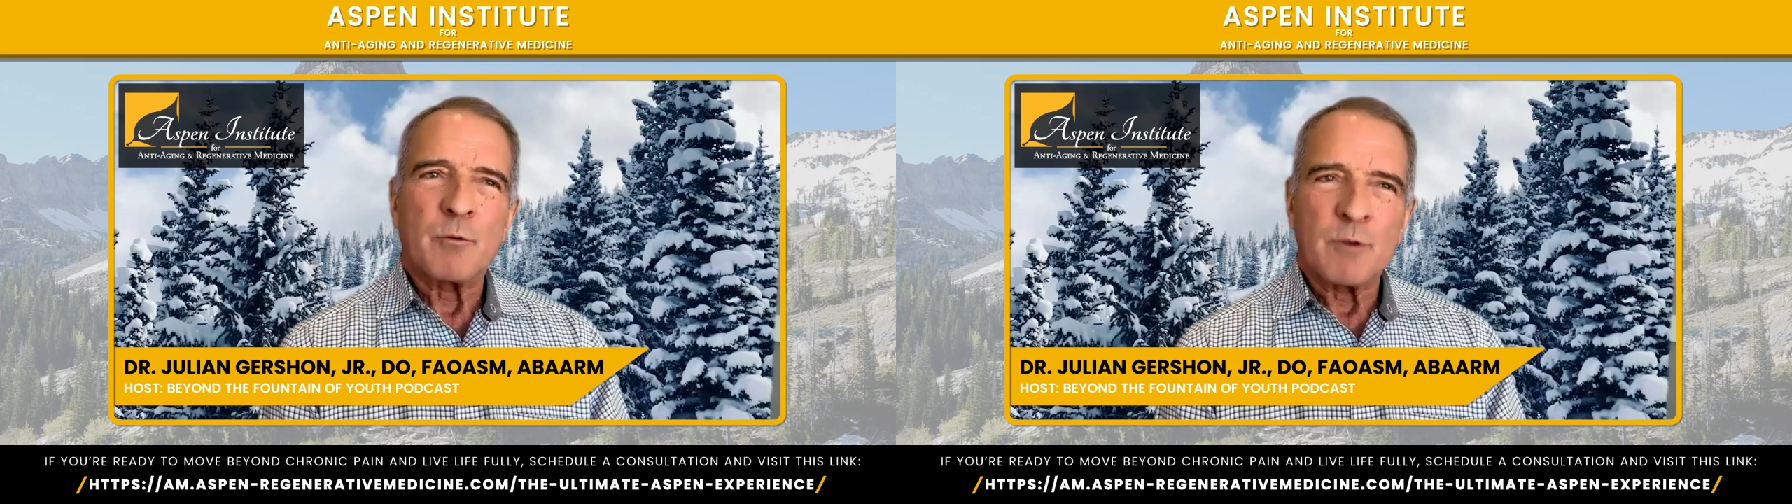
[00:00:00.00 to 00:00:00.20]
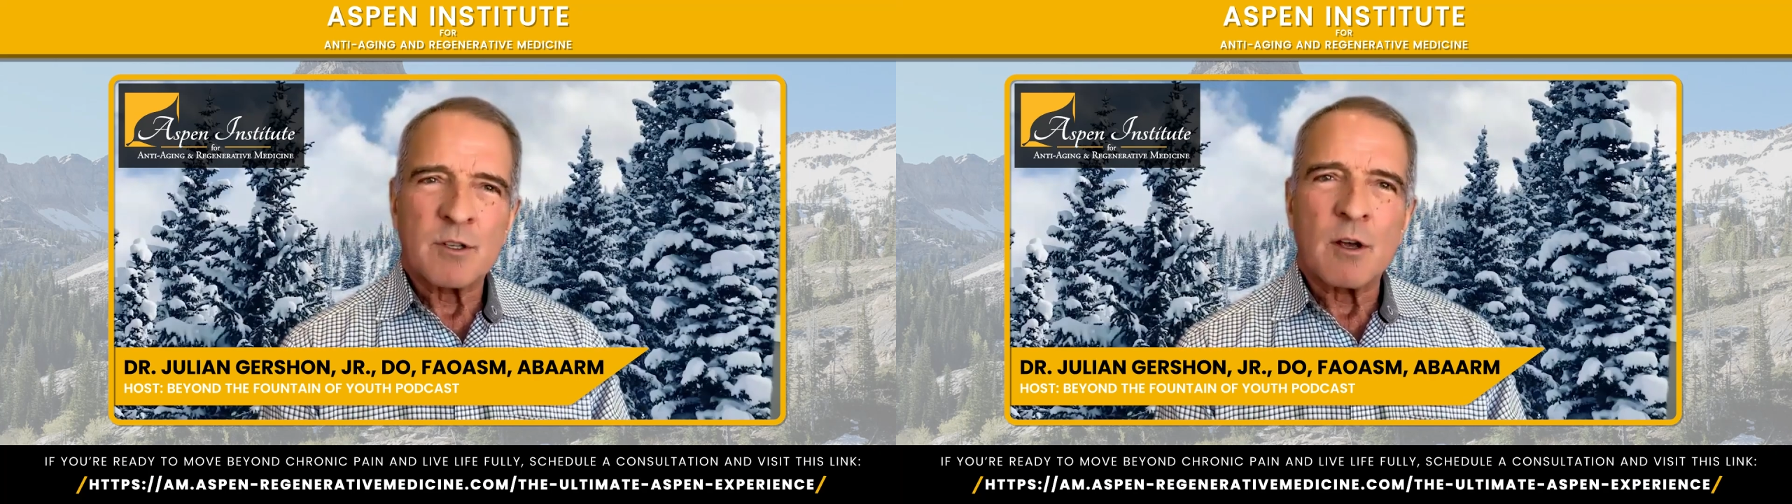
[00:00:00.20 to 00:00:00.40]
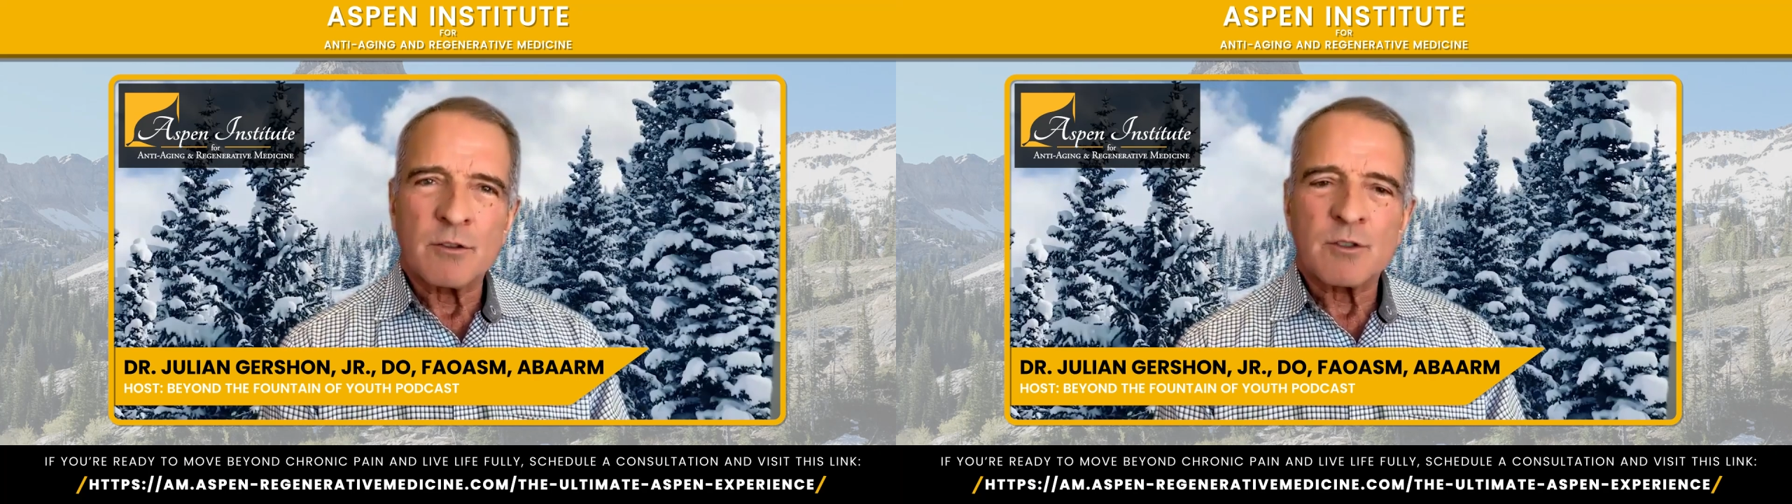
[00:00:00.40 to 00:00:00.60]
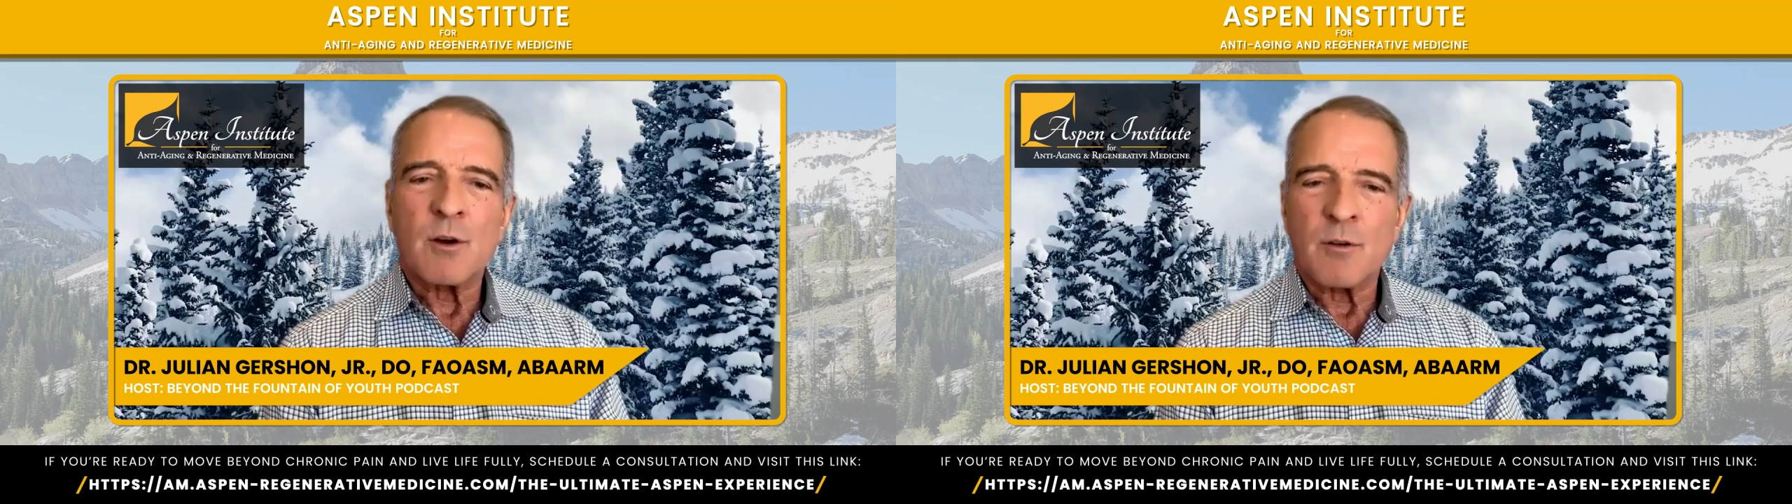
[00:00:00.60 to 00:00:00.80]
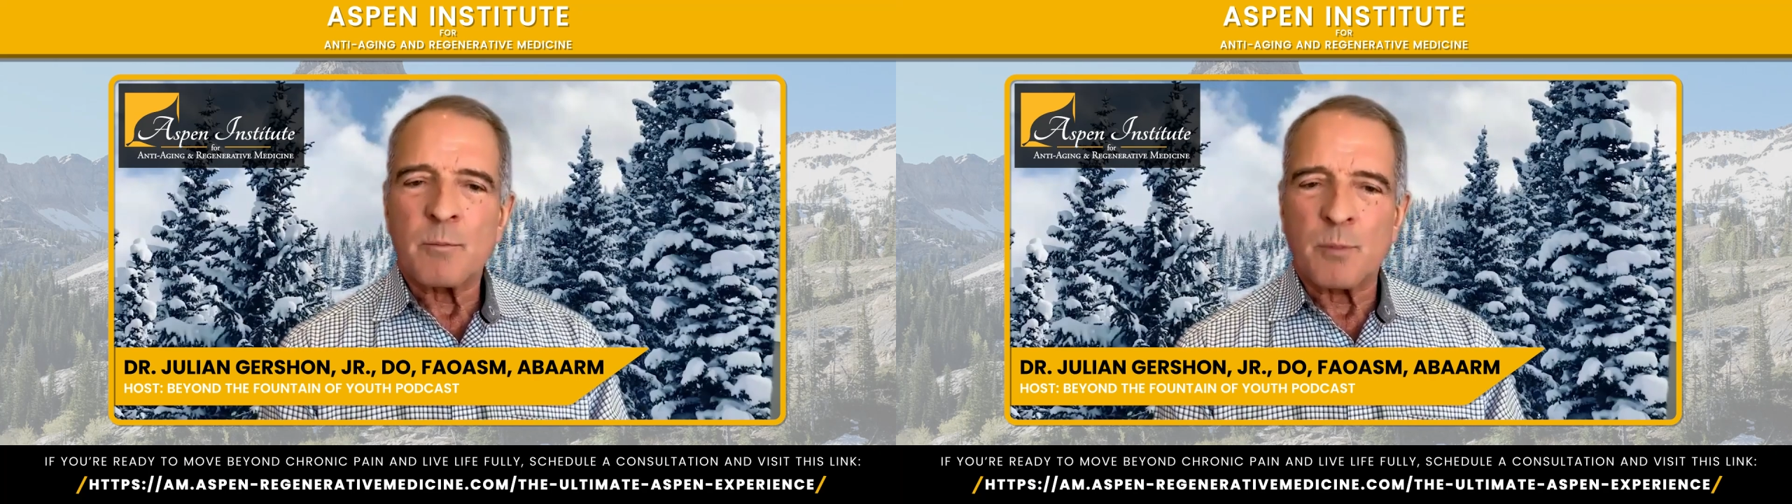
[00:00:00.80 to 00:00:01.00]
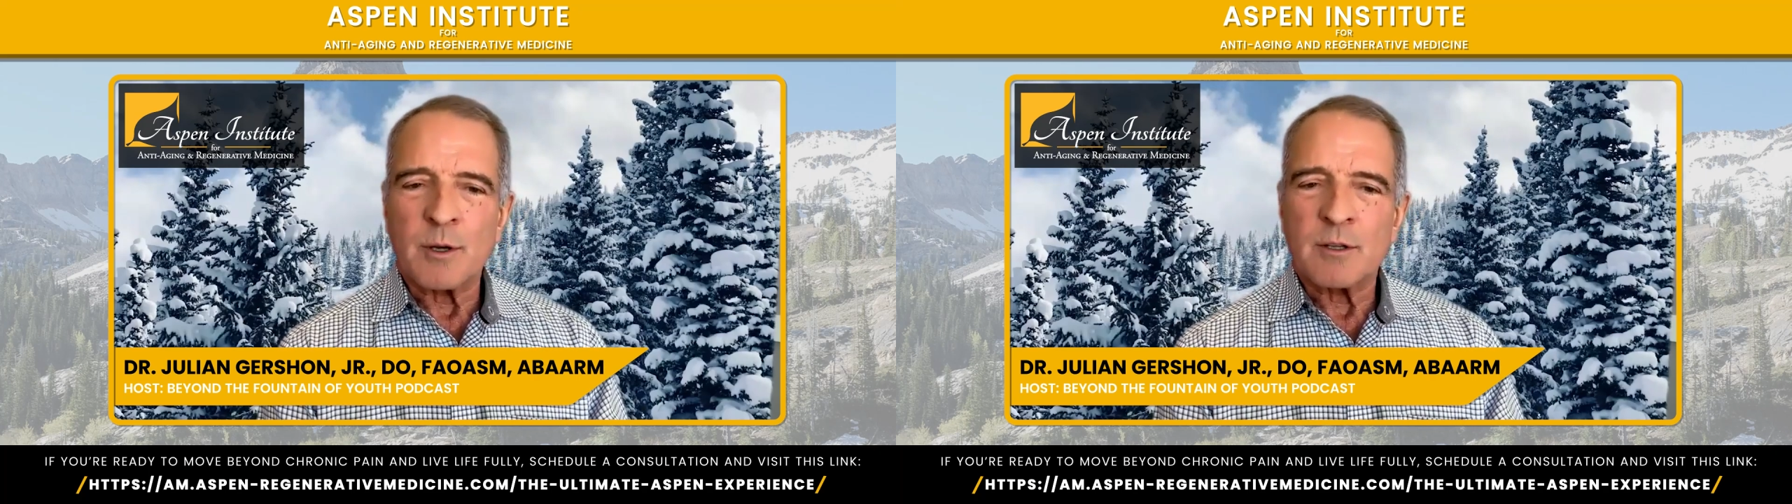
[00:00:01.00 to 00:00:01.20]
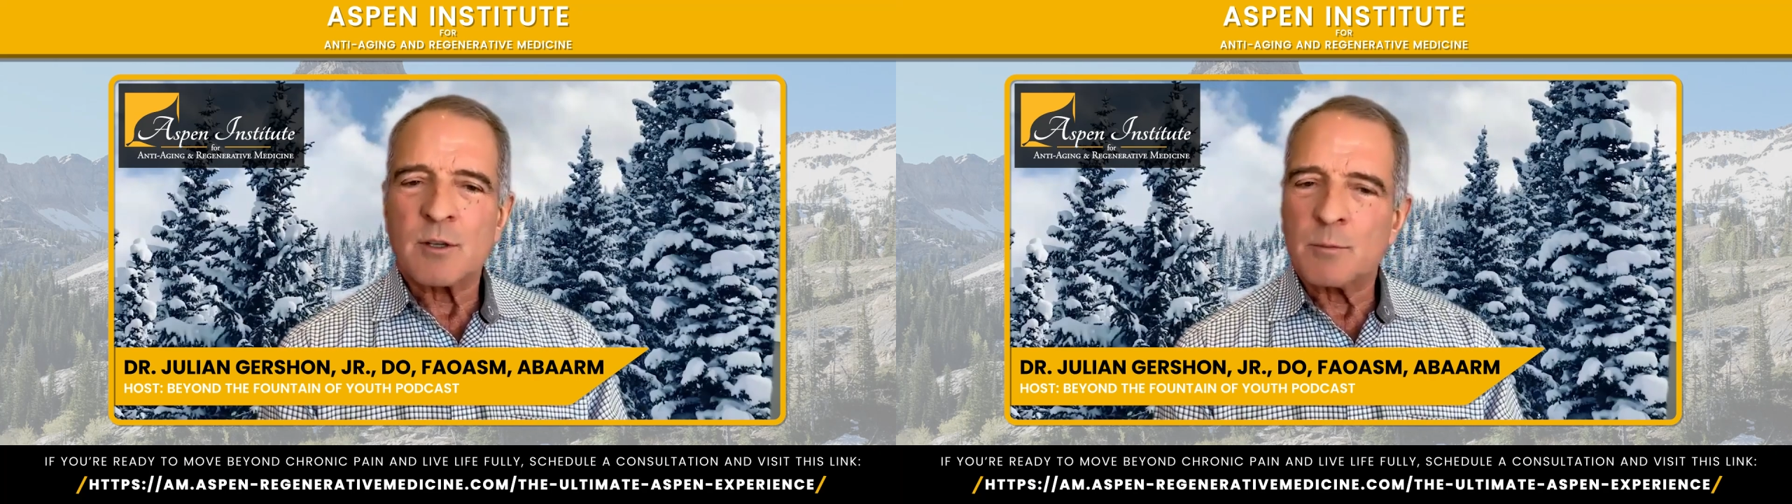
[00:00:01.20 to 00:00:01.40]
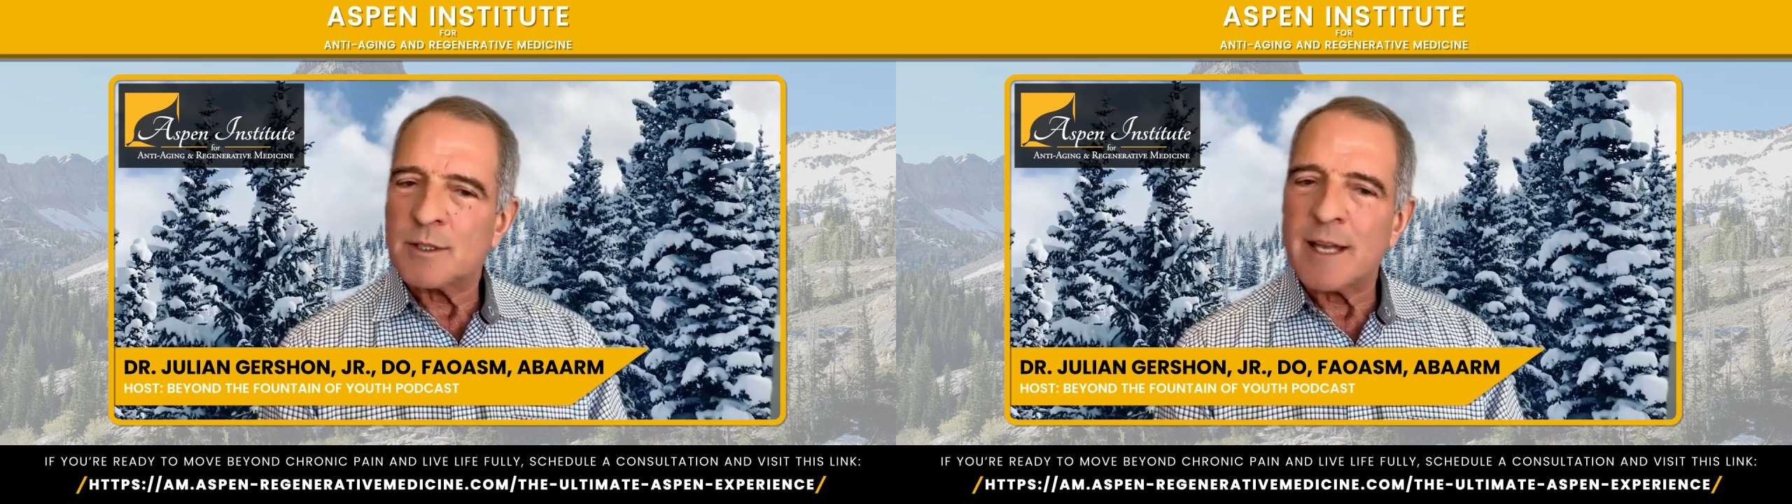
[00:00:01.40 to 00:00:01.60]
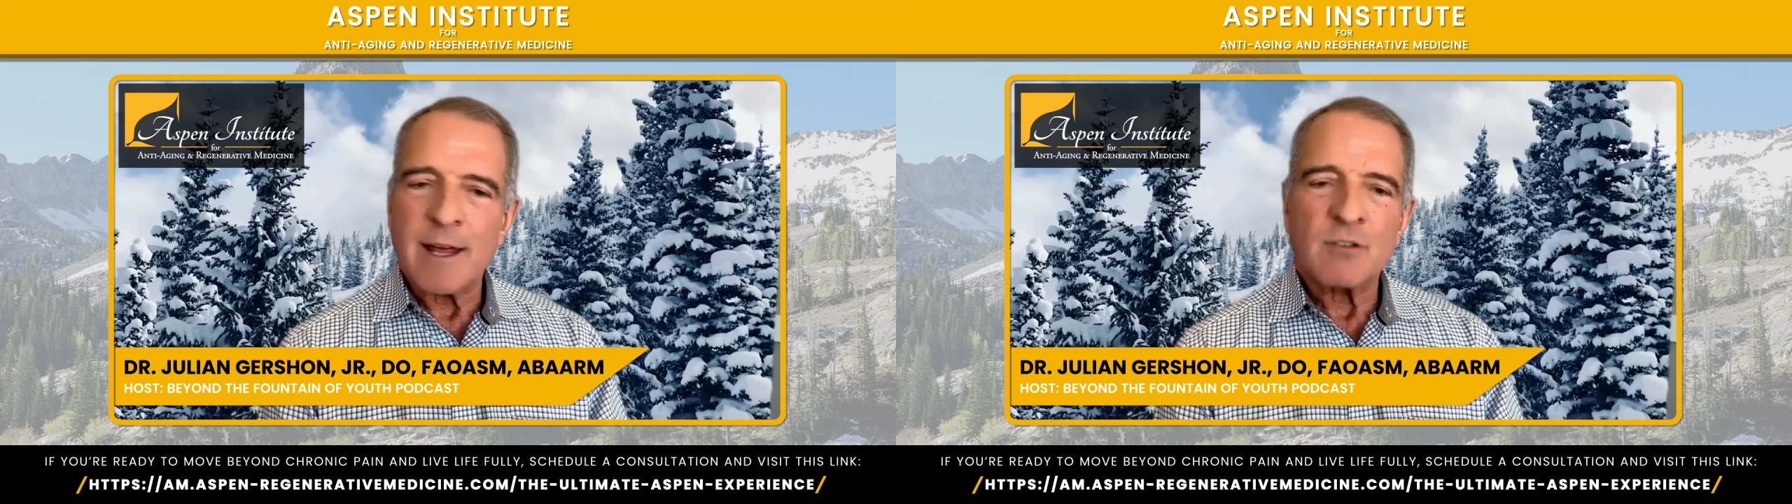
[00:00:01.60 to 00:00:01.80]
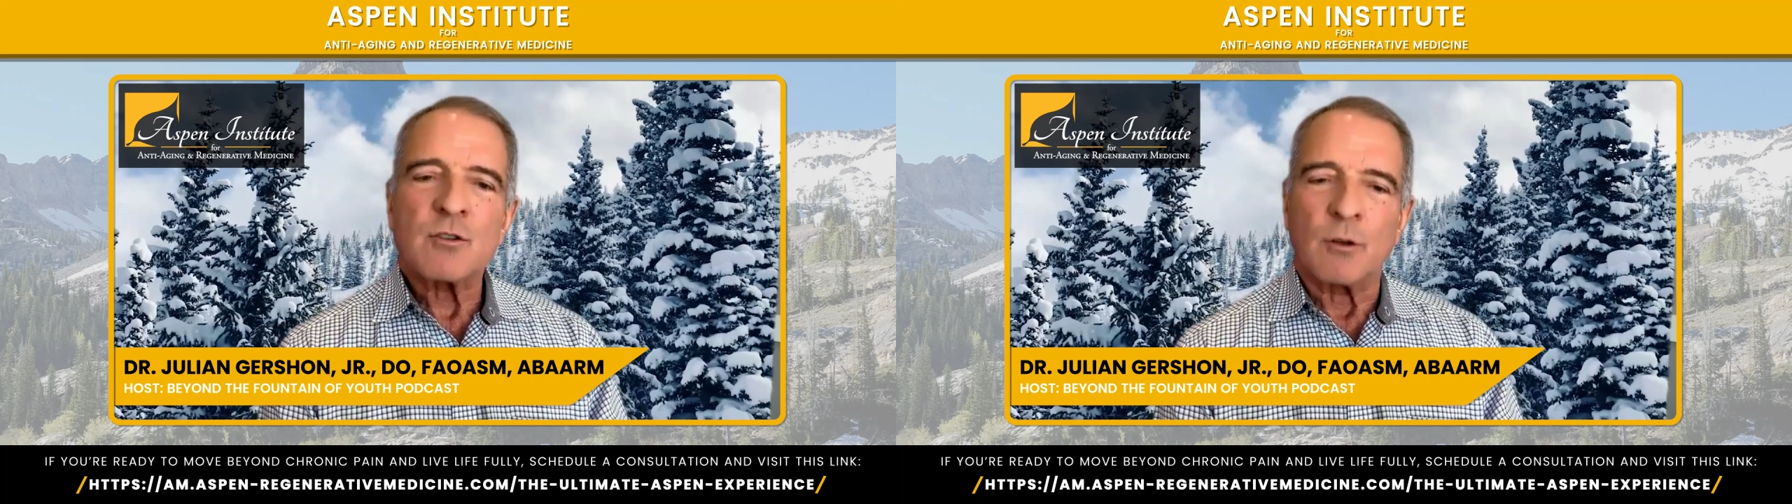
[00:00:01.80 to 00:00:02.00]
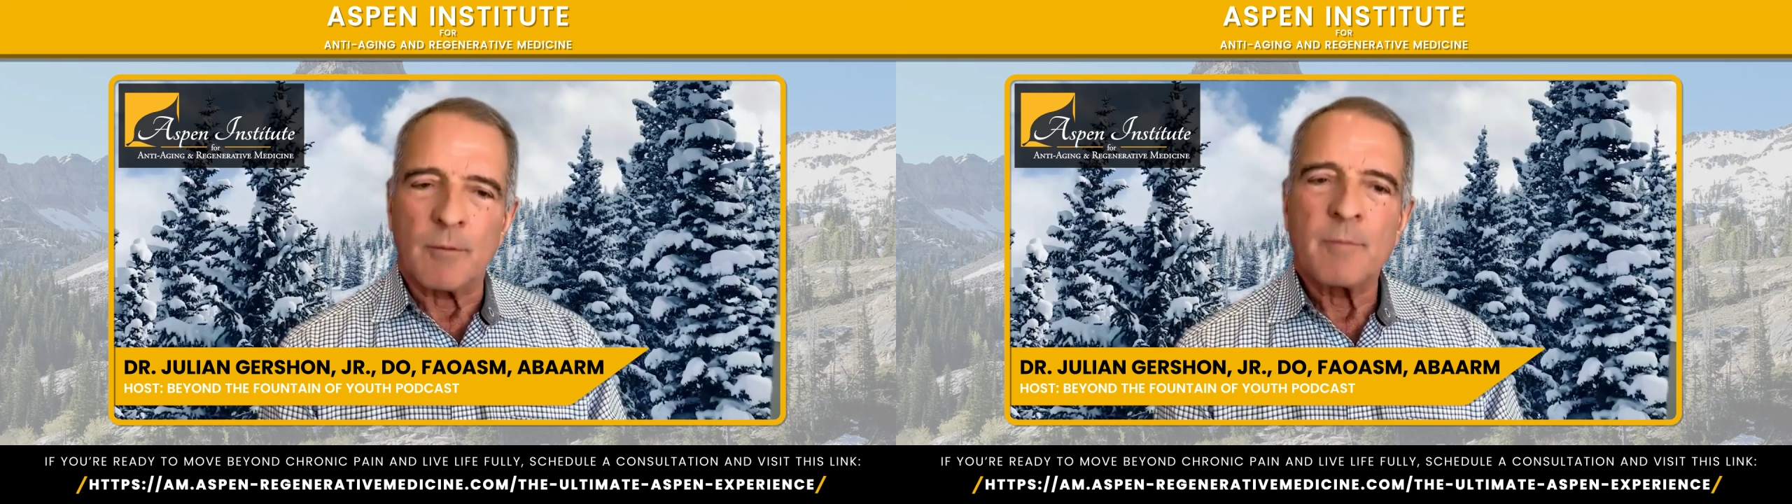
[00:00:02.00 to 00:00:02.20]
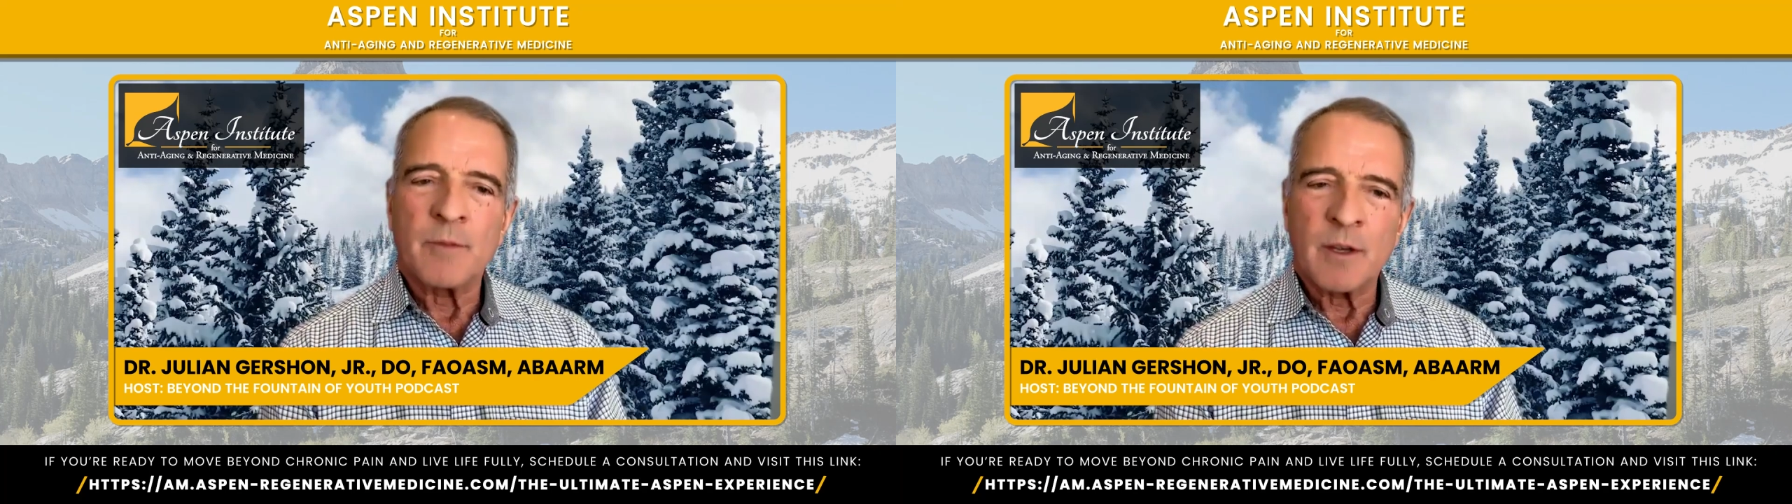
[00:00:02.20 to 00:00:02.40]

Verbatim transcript: the results are pretty substantial.